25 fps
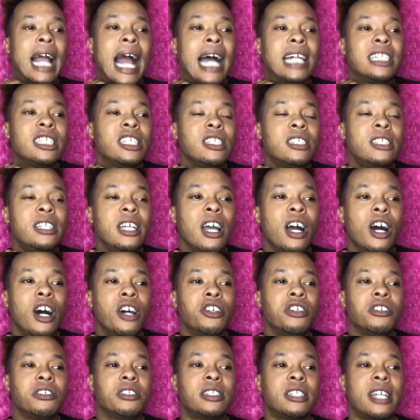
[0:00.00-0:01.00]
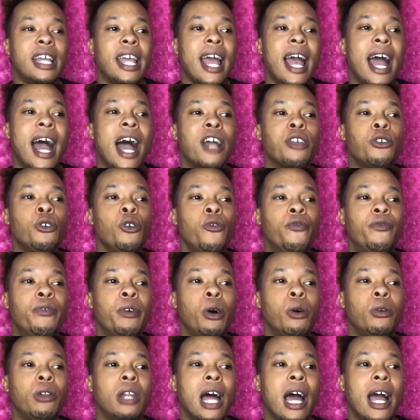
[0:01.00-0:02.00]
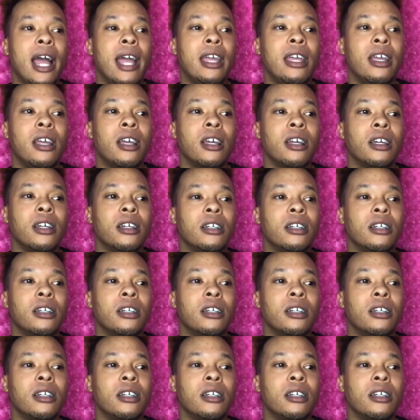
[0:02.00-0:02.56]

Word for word: I just didn't understand how you felt like